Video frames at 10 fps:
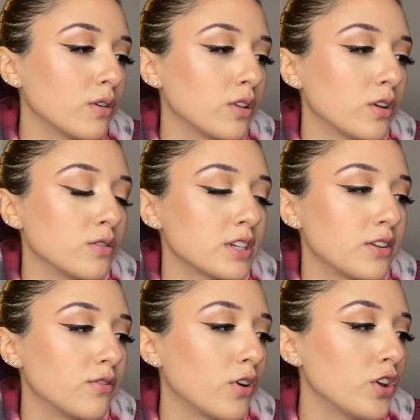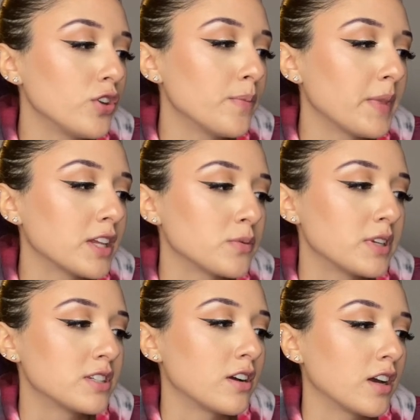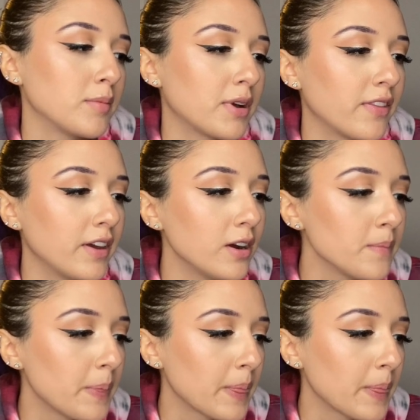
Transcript: close, and volume, that's what it's talking about there.